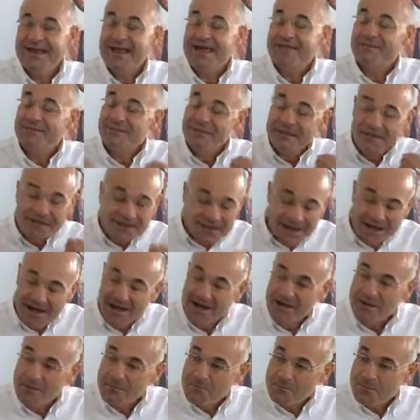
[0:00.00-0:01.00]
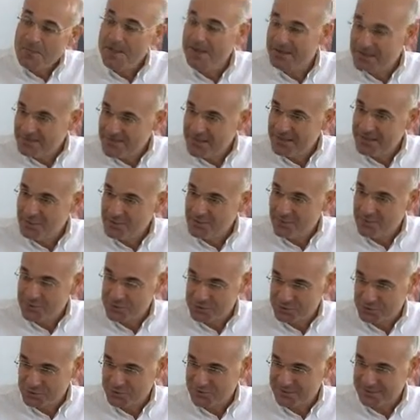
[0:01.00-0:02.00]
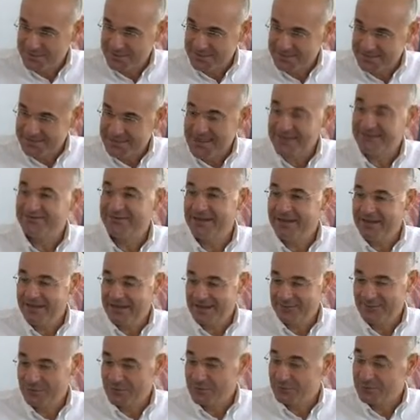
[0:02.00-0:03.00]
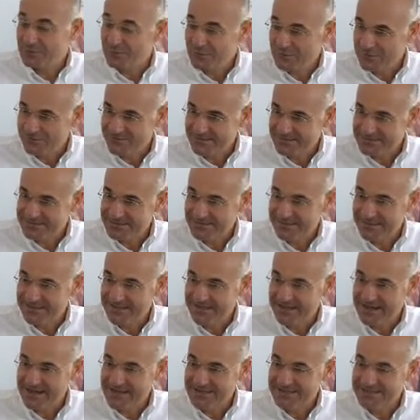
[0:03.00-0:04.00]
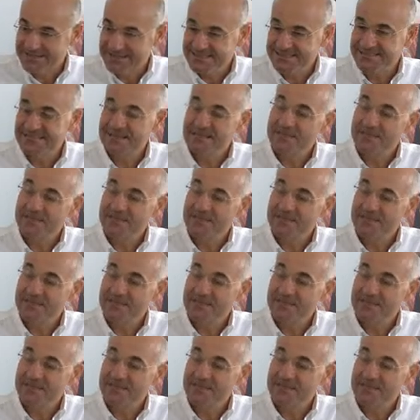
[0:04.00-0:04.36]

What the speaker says: There are many, many opportunities available to all of us in a crisis.